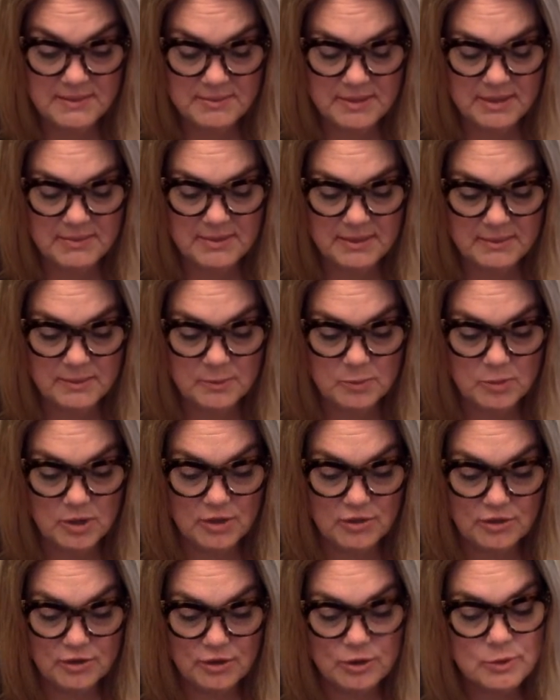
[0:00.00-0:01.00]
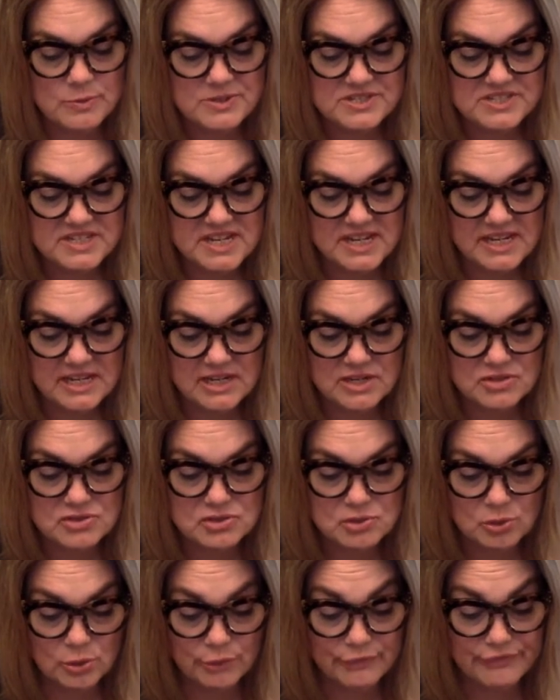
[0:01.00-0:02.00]
my baby brother, who was sitting in his
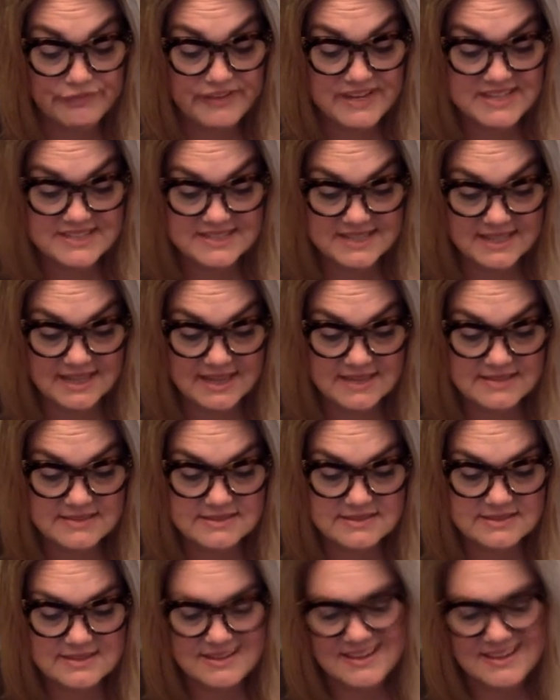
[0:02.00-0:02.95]
stroller facing us.